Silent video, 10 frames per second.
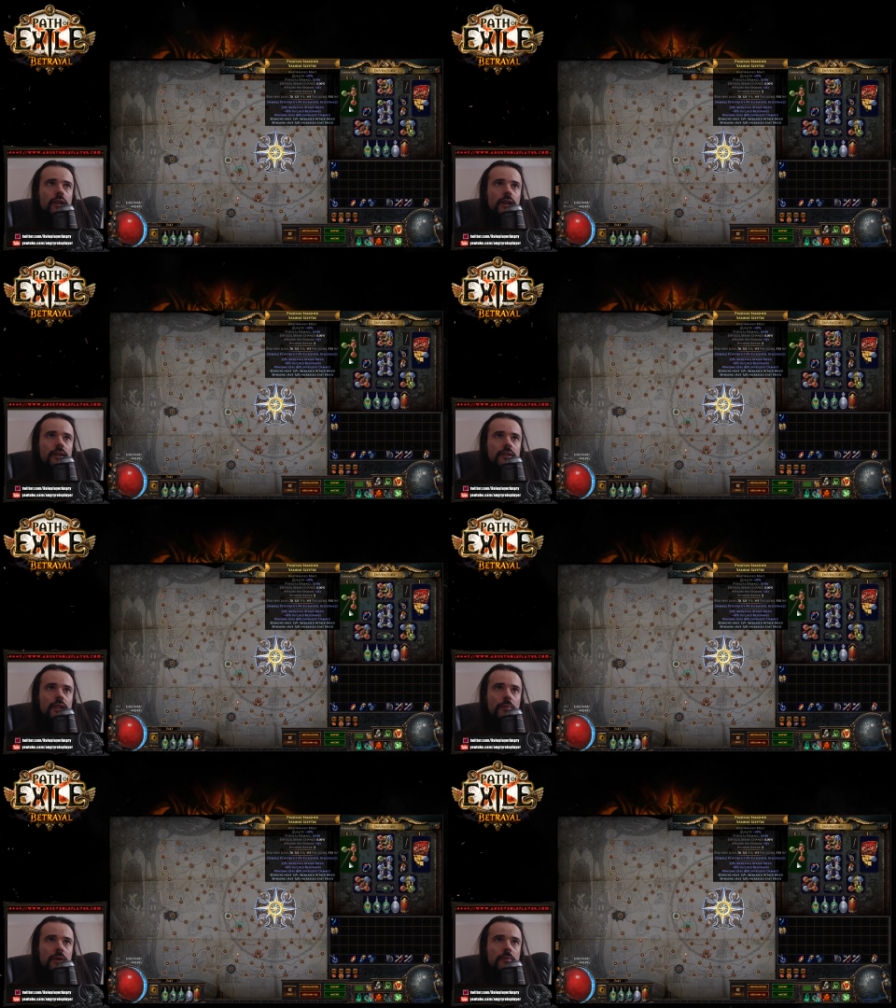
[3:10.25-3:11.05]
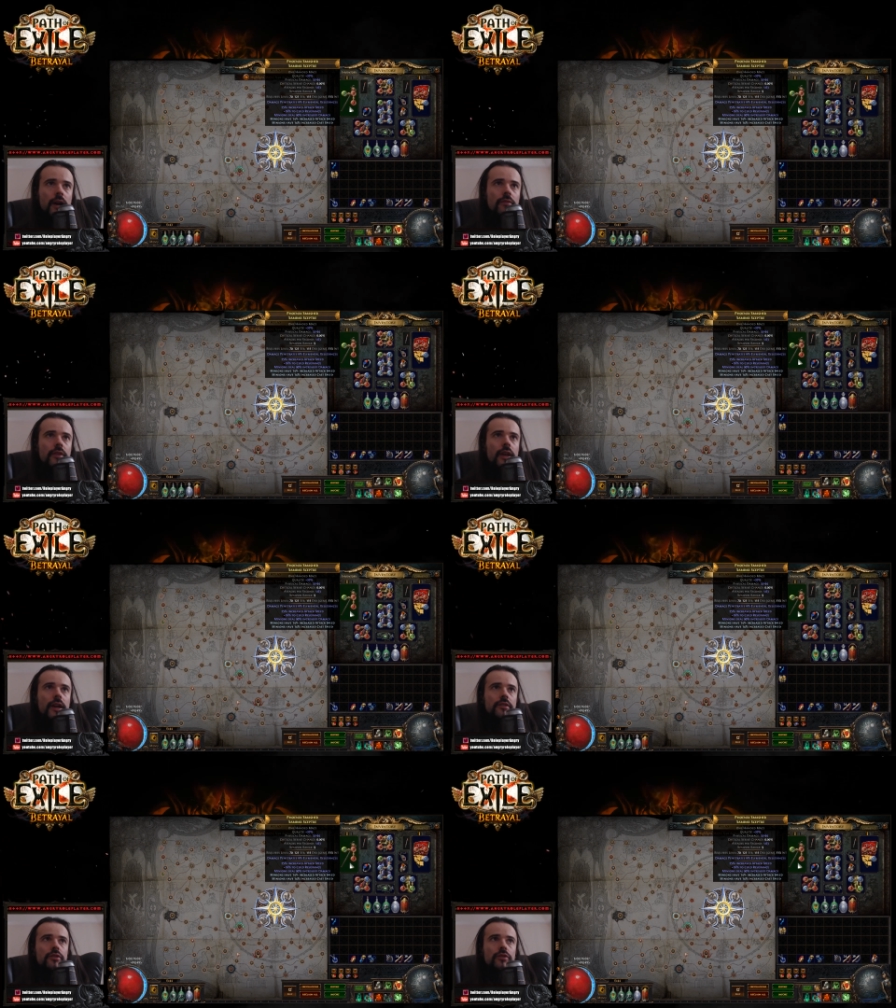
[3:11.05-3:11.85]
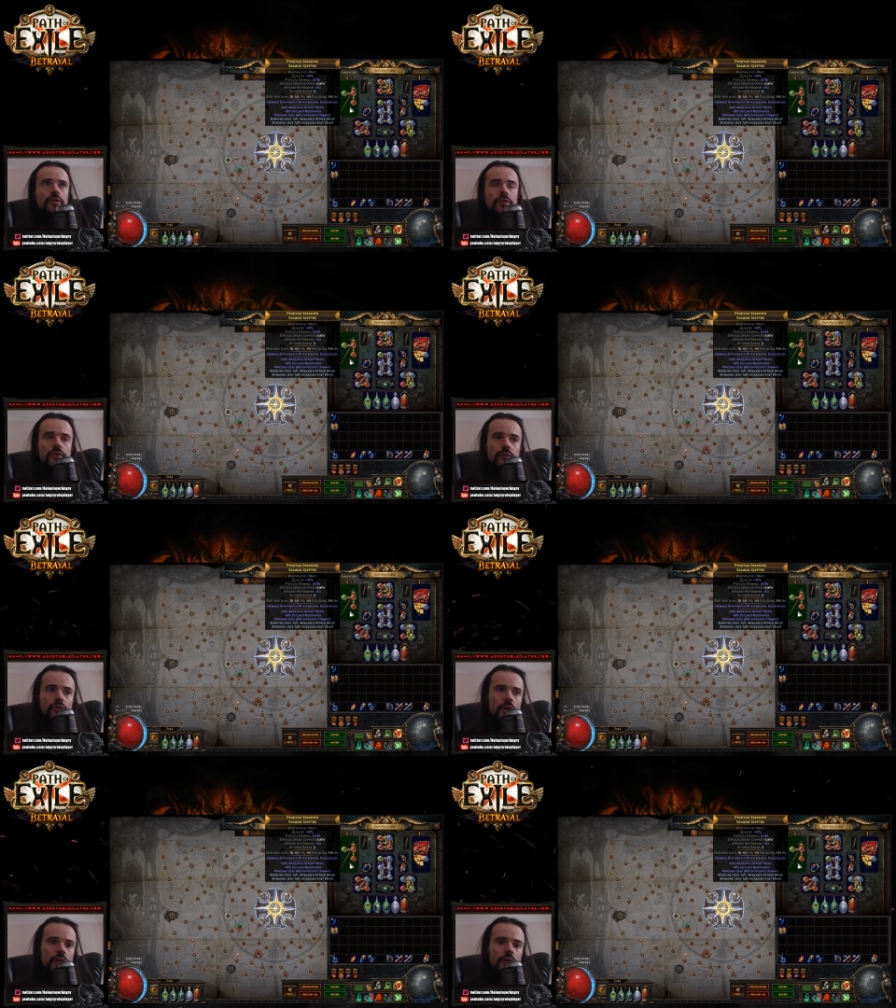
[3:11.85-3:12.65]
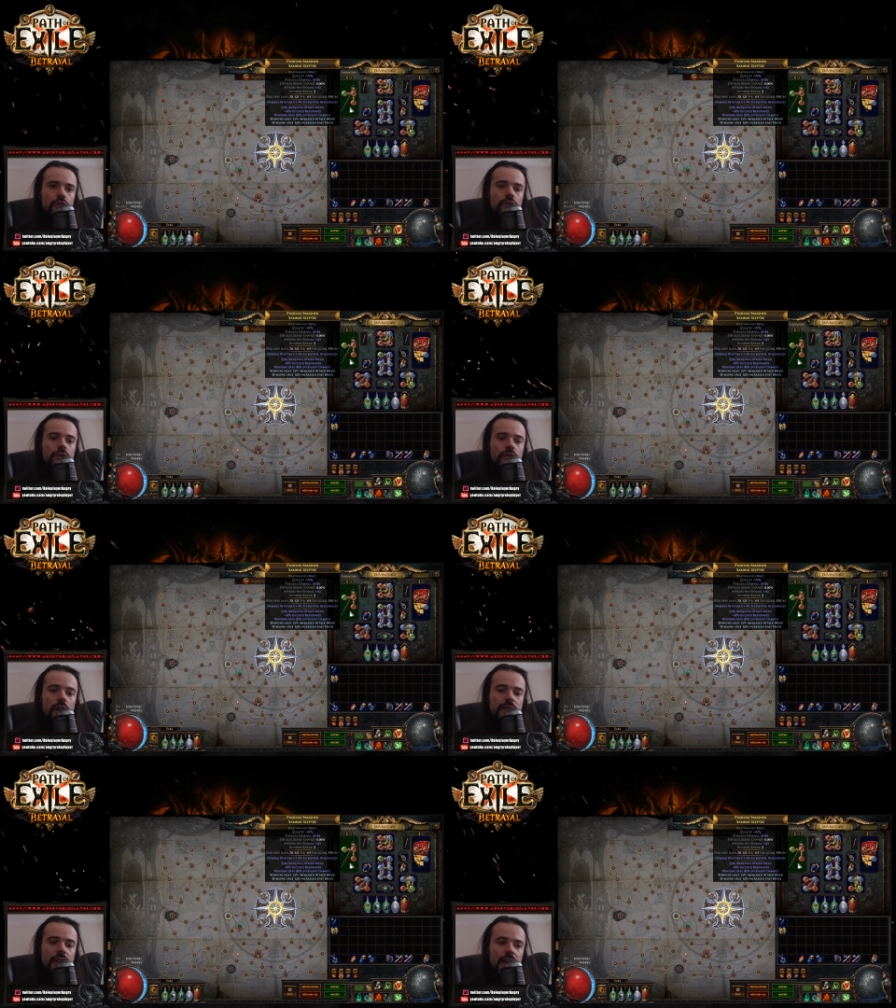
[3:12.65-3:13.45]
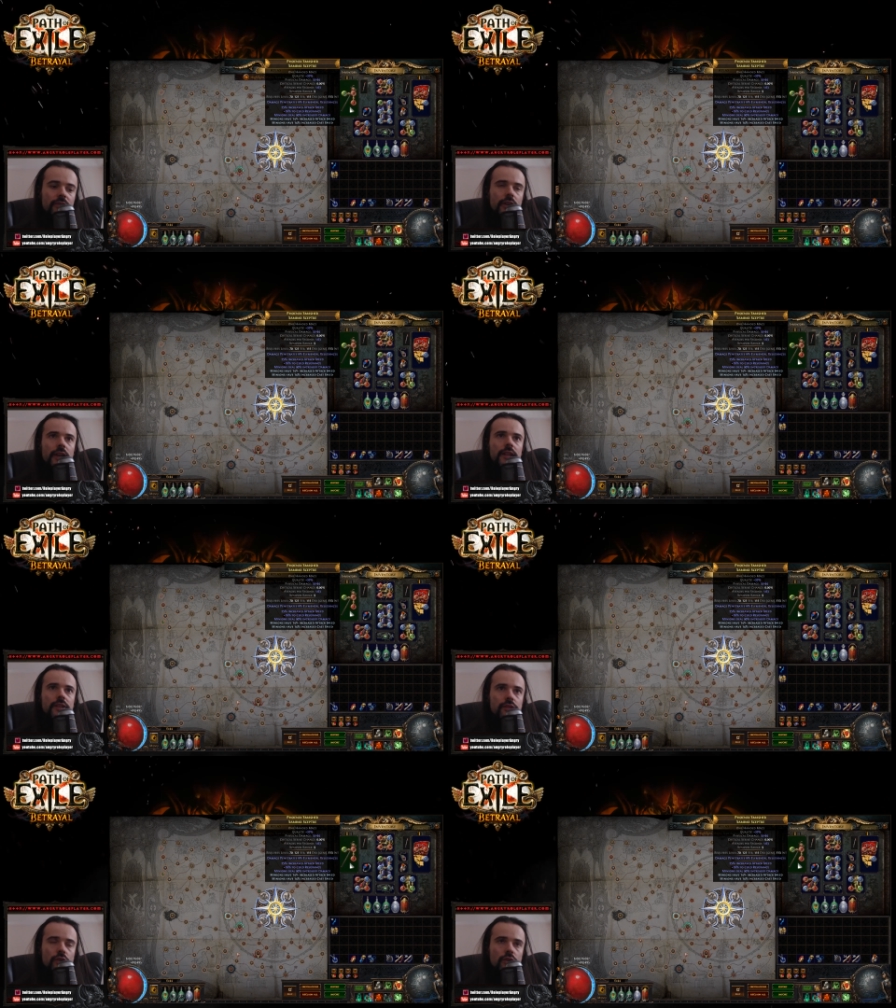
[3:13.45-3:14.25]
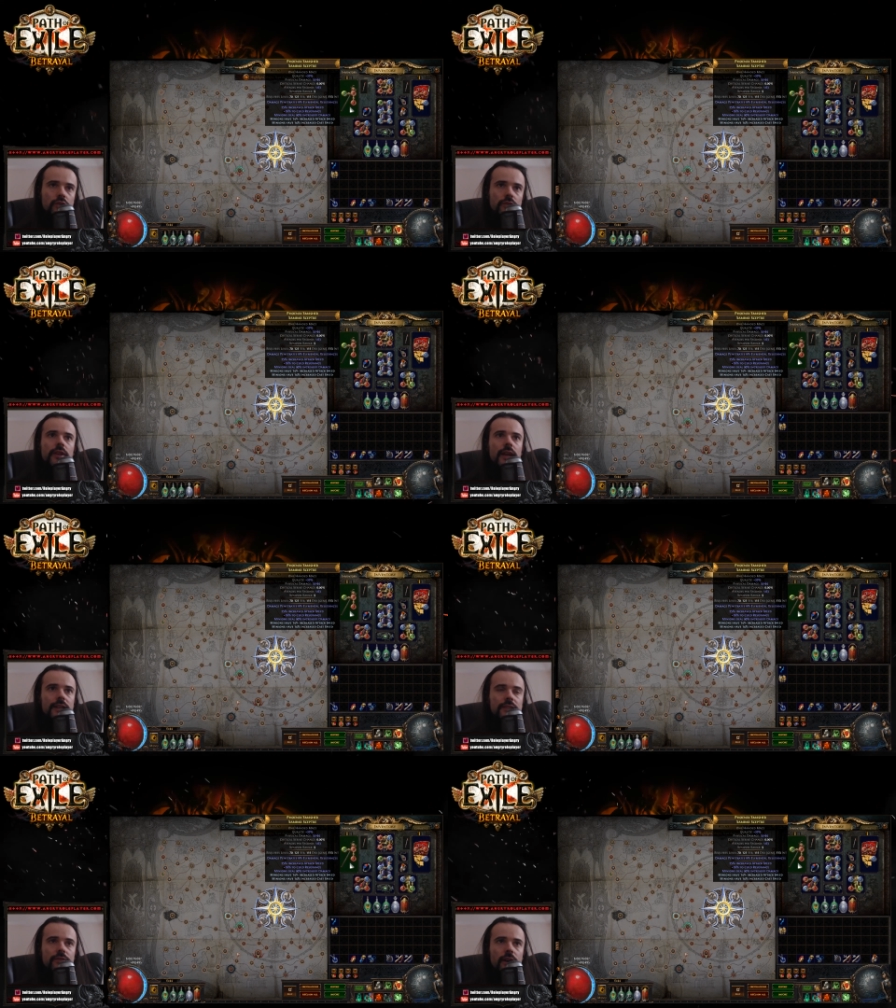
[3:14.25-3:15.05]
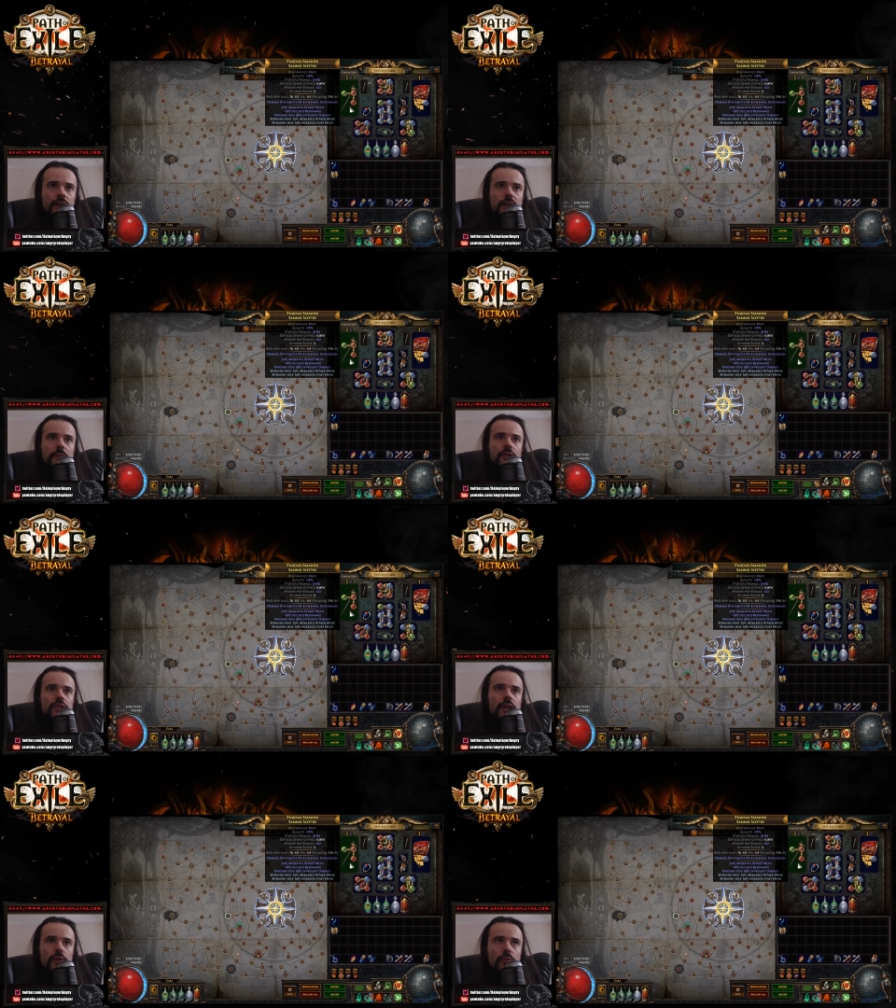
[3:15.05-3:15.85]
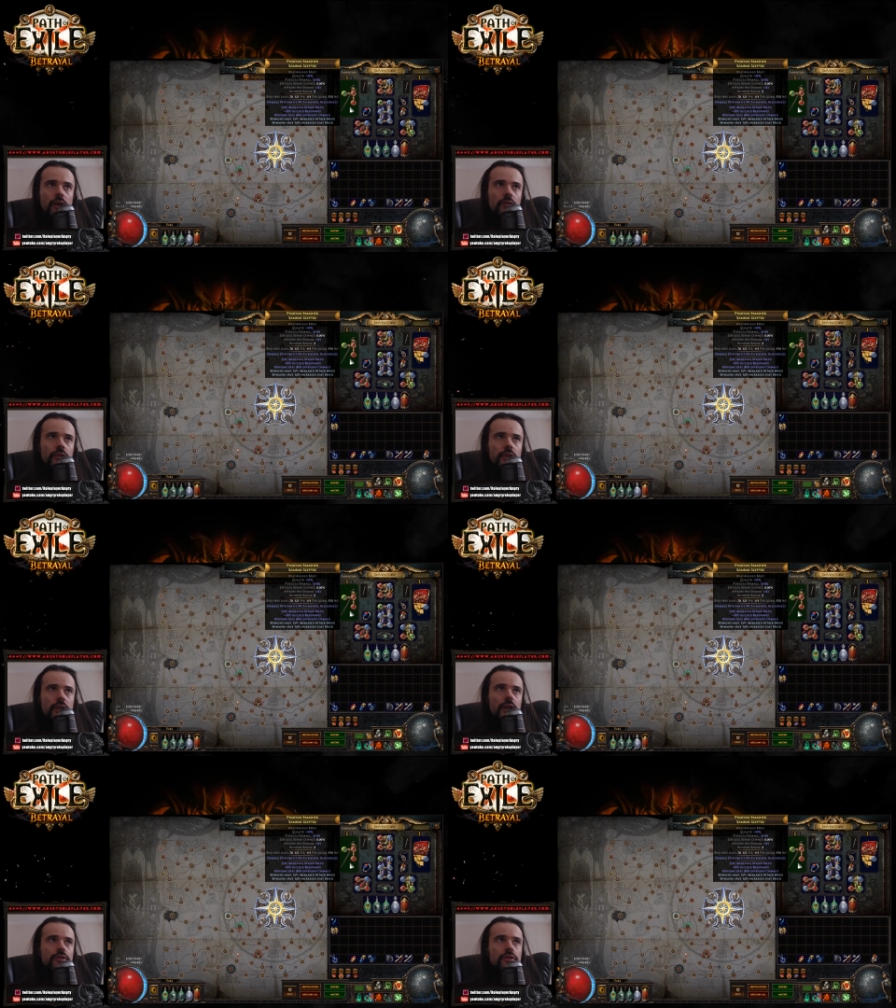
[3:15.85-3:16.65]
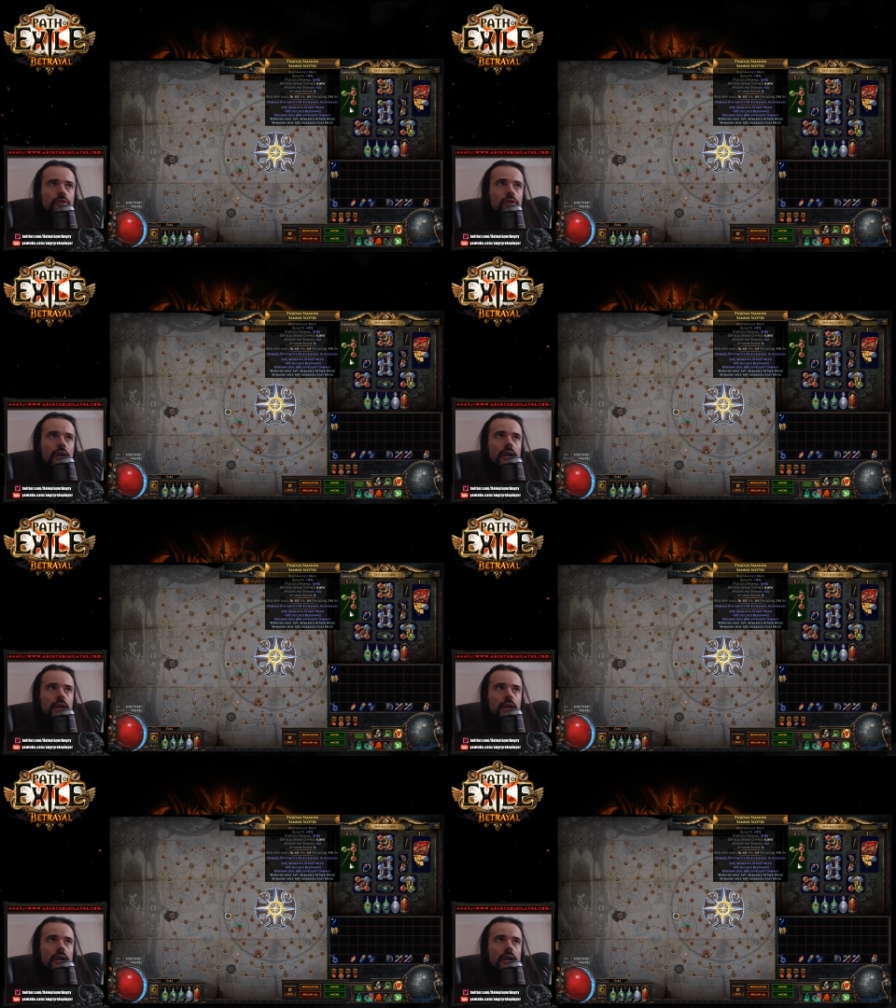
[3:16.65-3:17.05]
And keep in mind that you should not have any source of added fire damage anywhere on the gear to